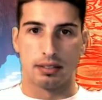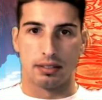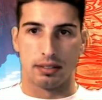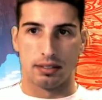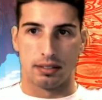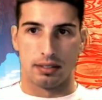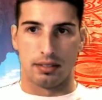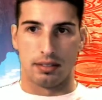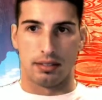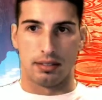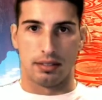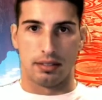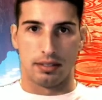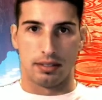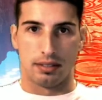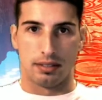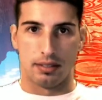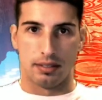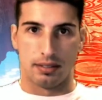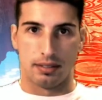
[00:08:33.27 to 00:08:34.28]

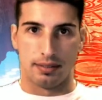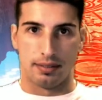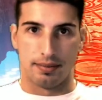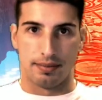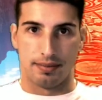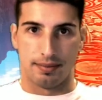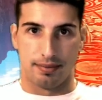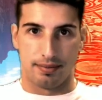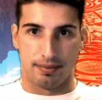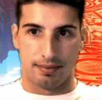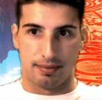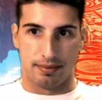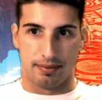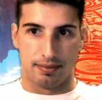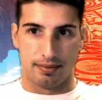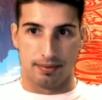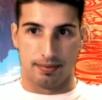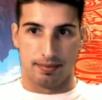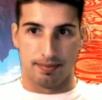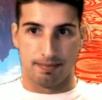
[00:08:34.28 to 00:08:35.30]

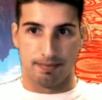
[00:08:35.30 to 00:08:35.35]
No one is speaking in this clip.